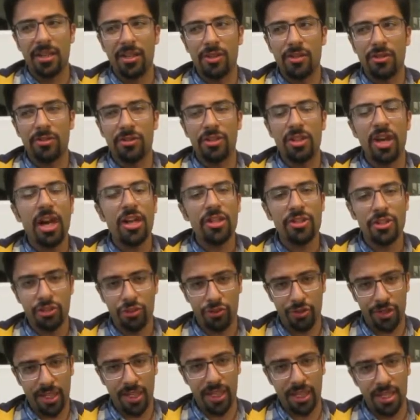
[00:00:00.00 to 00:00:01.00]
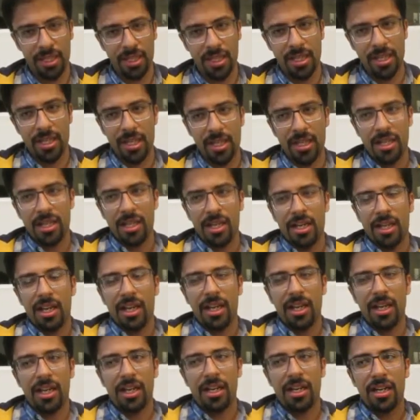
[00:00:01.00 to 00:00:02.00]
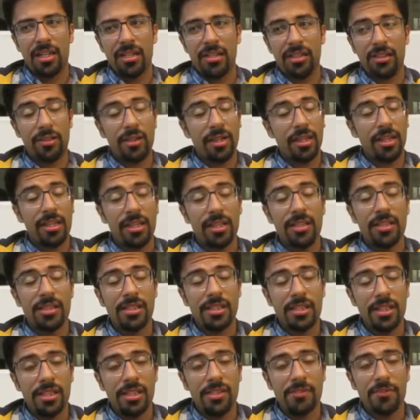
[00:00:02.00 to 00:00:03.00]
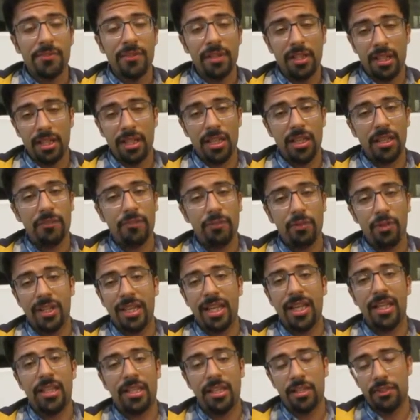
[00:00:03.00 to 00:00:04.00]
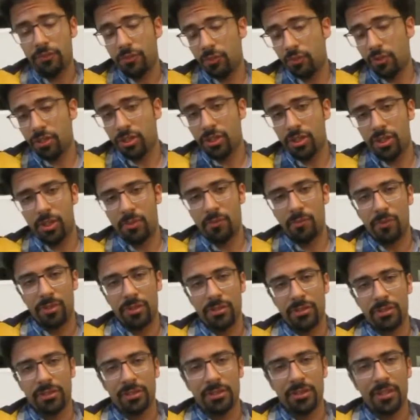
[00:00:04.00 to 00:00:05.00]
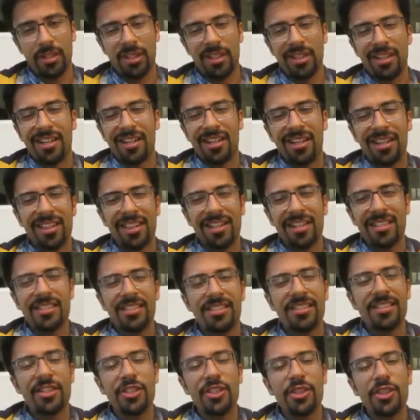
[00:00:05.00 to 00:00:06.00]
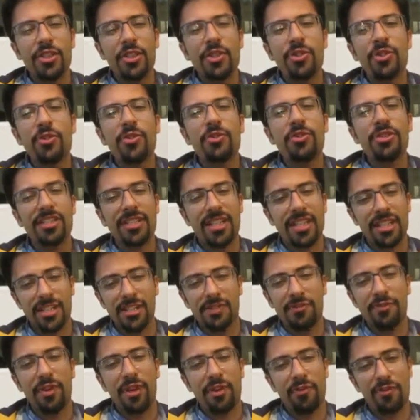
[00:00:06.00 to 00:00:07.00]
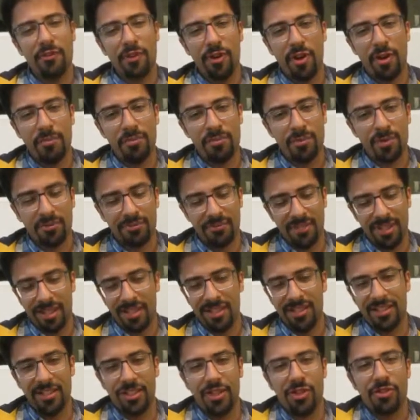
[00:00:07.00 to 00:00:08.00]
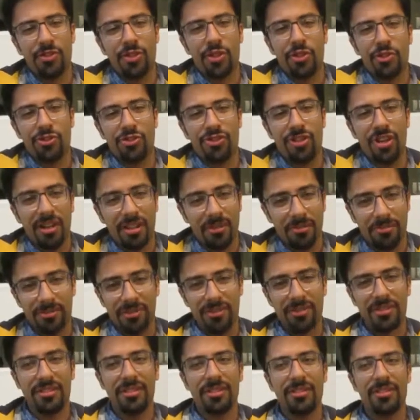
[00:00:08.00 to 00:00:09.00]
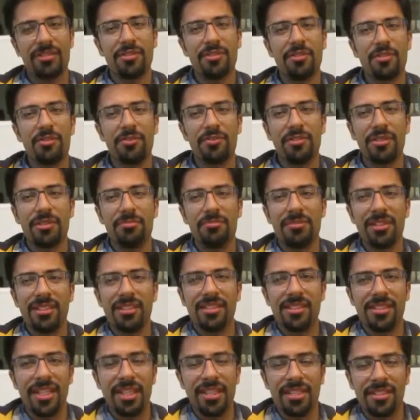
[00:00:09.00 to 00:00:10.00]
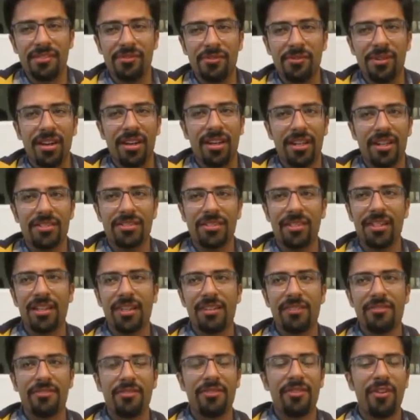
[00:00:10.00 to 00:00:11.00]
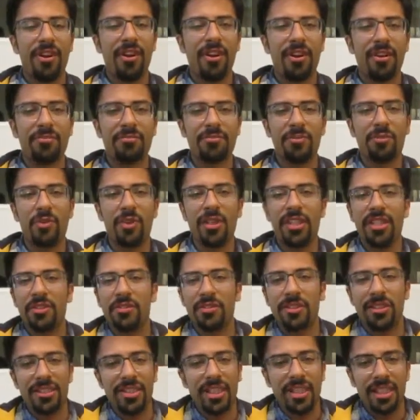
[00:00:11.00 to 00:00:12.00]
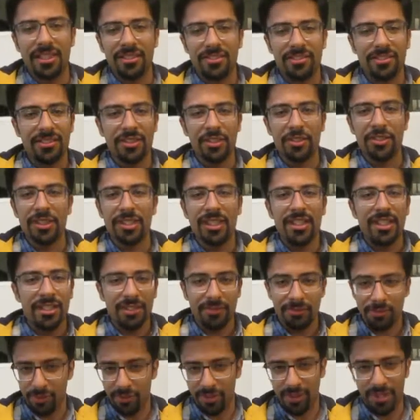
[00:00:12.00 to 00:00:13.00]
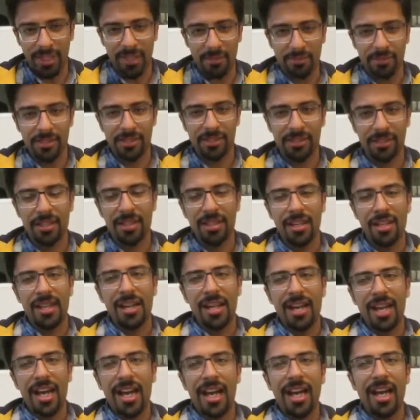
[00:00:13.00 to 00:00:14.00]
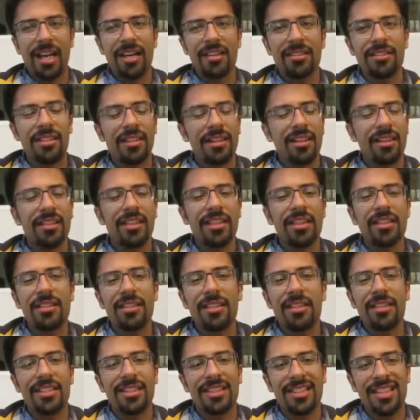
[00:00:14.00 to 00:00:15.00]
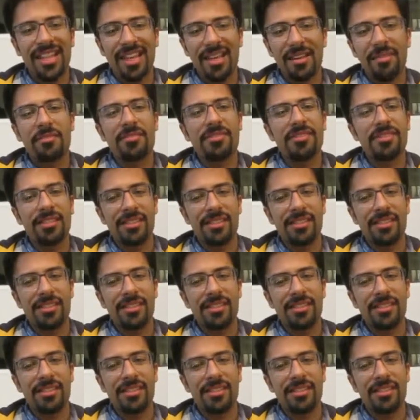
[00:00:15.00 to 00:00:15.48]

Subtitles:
country. So I think this feeling, if you can give to someone, I think you satisfied from your job. You will be satisfied from whatever that you did for them, and I think it can